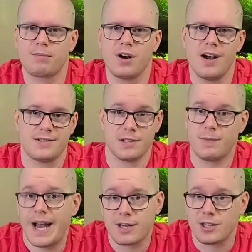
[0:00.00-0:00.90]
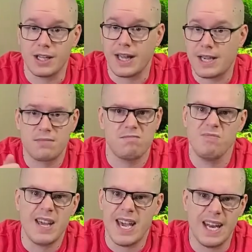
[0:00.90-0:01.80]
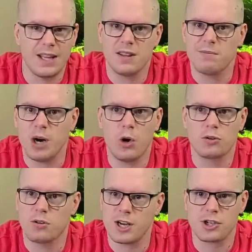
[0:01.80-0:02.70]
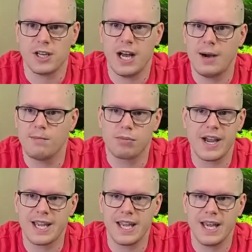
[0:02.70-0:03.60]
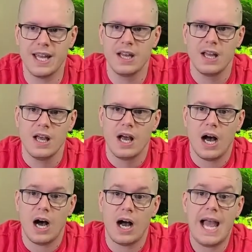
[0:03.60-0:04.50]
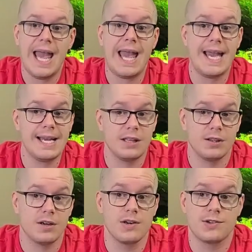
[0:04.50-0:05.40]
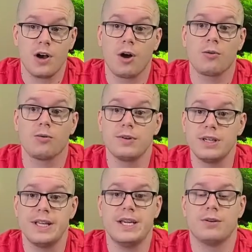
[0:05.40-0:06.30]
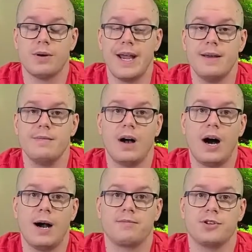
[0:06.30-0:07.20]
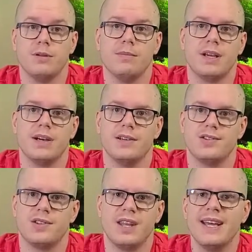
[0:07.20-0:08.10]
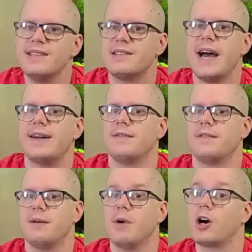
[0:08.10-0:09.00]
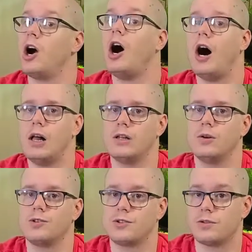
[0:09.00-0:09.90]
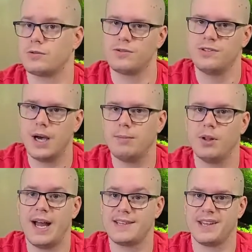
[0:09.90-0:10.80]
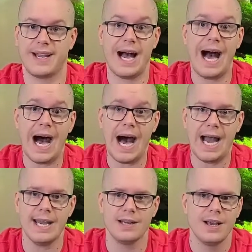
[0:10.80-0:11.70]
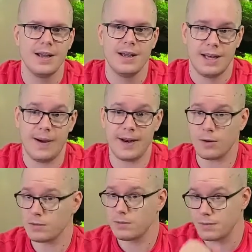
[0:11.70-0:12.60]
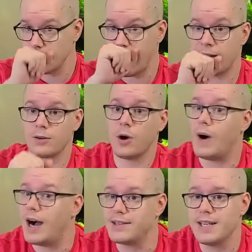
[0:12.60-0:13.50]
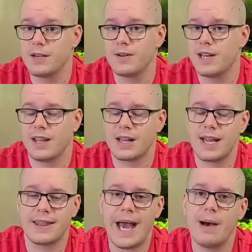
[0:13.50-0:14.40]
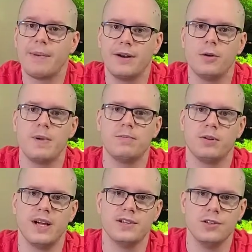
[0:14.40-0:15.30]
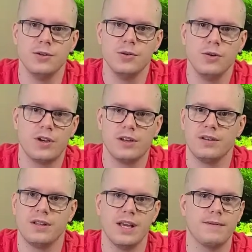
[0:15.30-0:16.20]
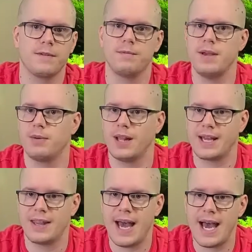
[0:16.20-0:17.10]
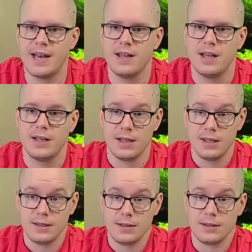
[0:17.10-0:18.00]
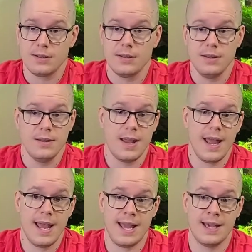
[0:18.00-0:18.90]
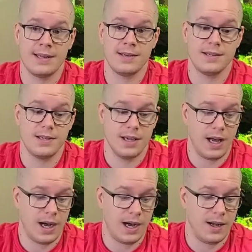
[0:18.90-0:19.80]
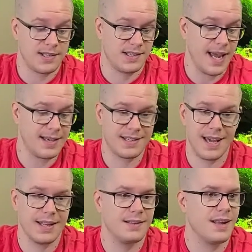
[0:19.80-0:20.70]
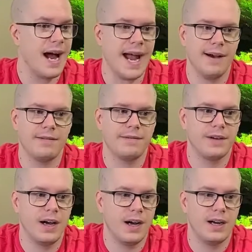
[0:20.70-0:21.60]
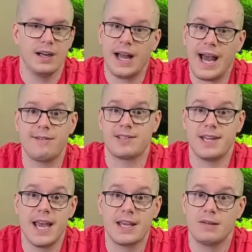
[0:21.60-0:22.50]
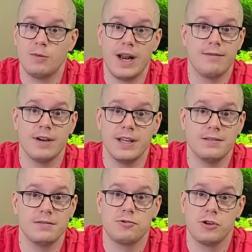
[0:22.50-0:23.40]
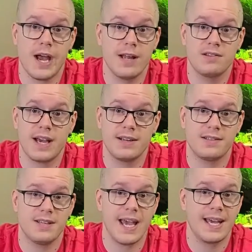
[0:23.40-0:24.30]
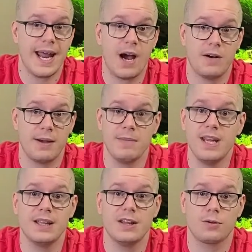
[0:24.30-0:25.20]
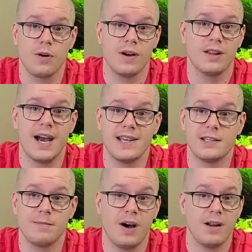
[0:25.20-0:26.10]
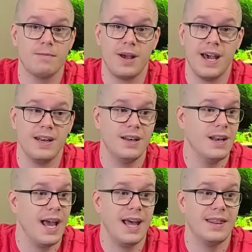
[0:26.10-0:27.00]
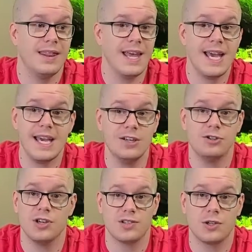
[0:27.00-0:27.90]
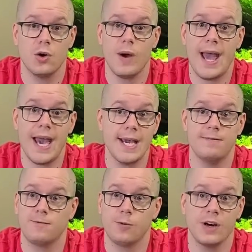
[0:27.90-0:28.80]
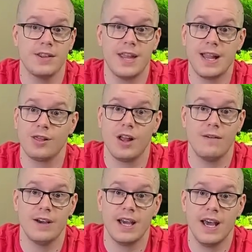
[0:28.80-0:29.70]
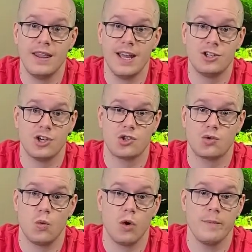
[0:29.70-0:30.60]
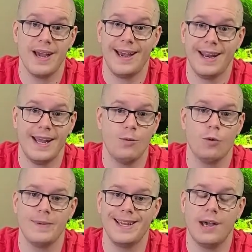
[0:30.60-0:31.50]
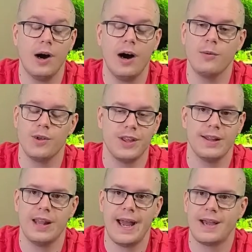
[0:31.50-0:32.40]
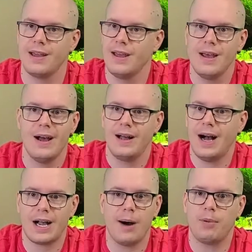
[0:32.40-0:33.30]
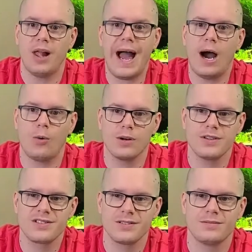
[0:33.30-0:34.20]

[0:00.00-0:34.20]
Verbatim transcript: process by actually like hitting the bone, crushing it up, breaking it. Uh, antlers are a really great option because the inside of them are hollow, so they'll double as like a hide. Now I don't I don't go hunting or anything like that, but I know people that do. You can get it from people like that and uh, snake skin. I have uh, have a snake. Whenever it sheds, I take it out and immediately throw it in the isopod pen, and they just go ape for it. They love it, and they just swarm it, and it will be gone within like a couple hours.